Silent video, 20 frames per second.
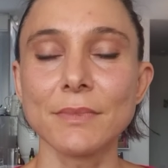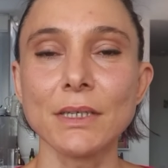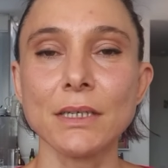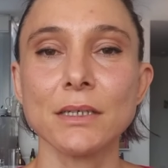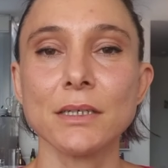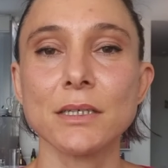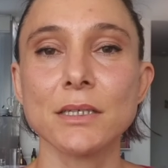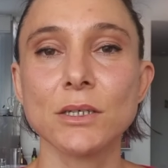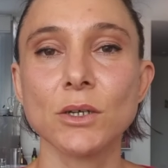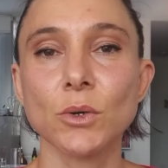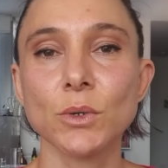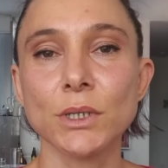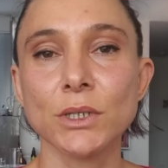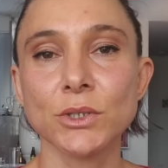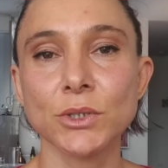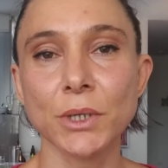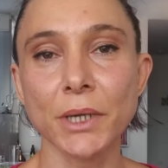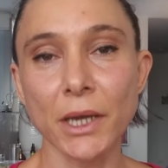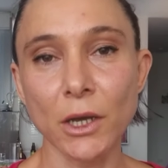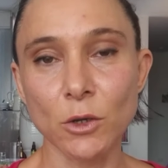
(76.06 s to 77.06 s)
is going
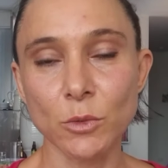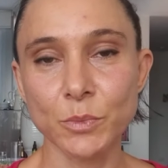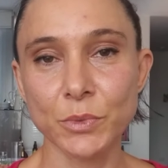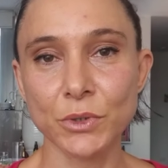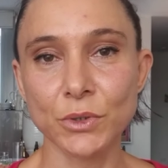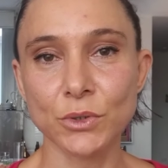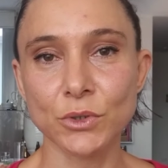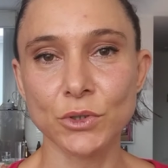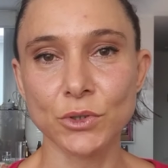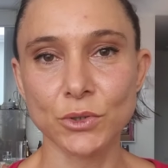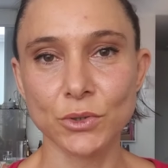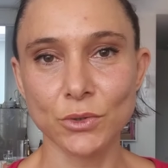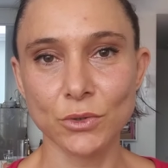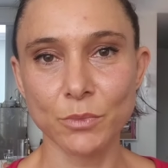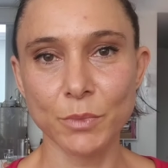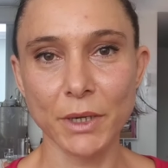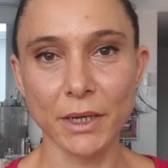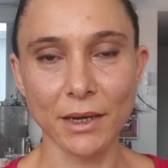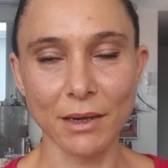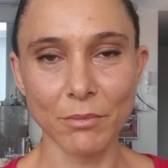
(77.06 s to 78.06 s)
to help you to
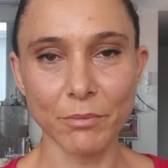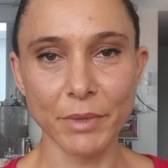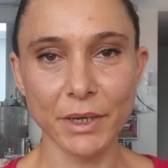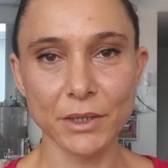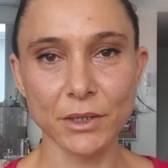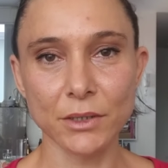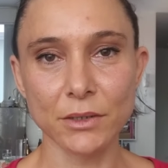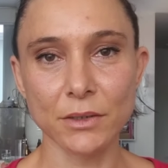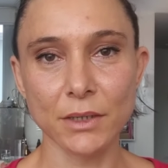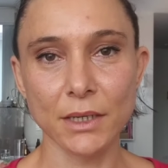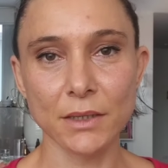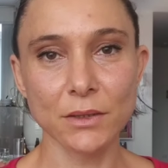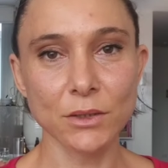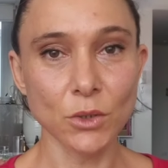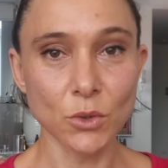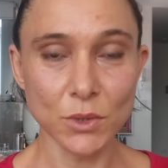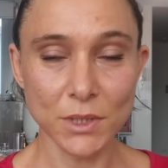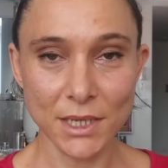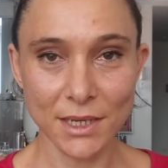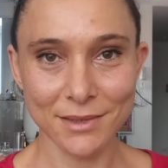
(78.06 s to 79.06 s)
become better at
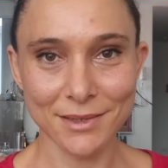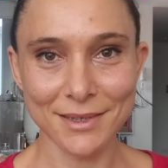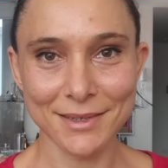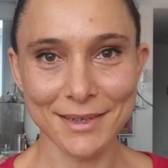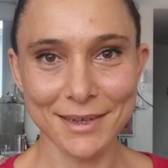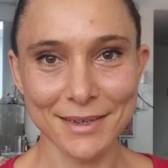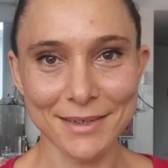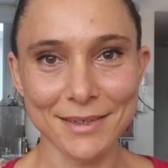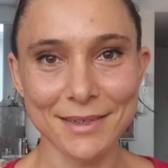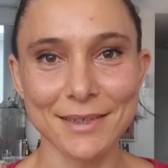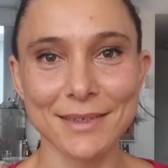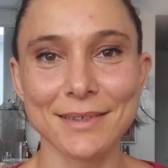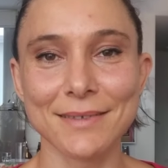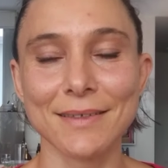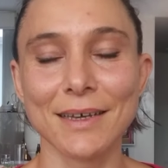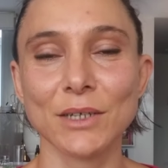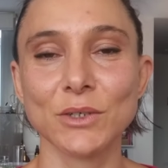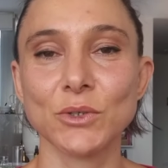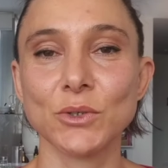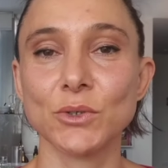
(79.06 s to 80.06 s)
those exercises
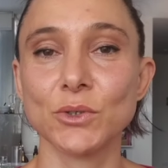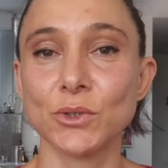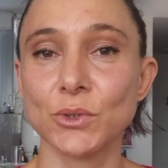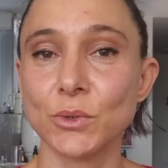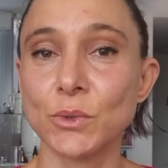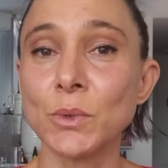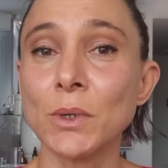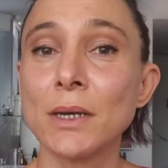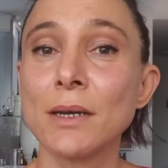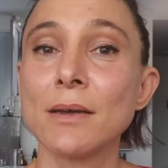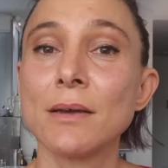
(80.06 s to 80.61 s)
that you do,